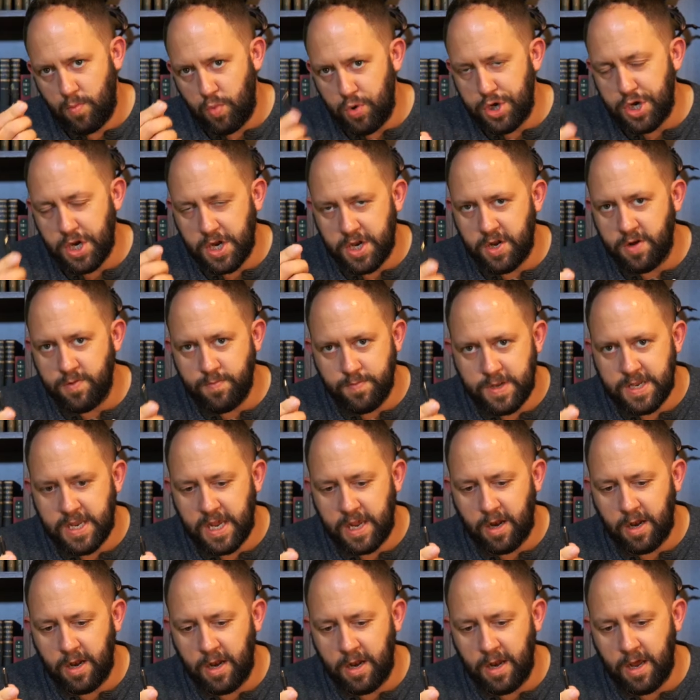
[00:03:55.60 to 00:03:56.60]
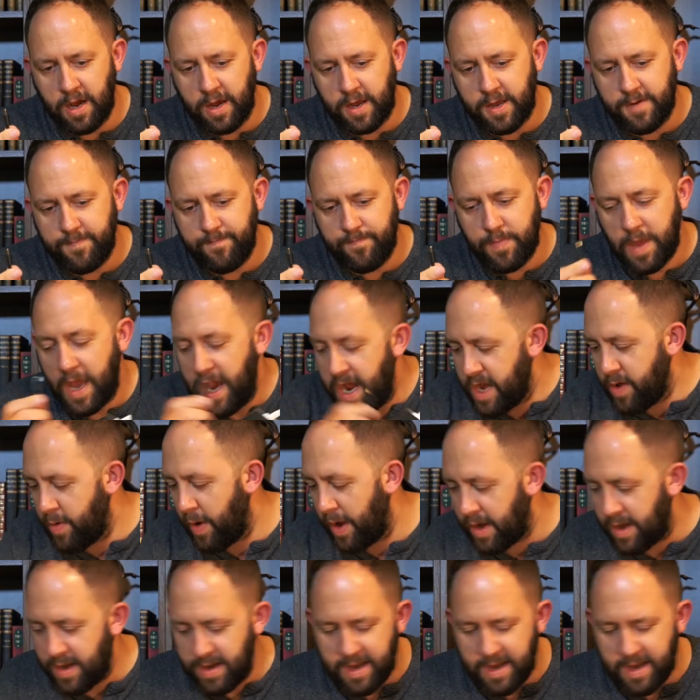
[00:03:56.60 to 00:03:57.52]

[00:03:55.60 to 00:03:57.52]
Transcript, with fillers: which I don't particularly like. Anyway,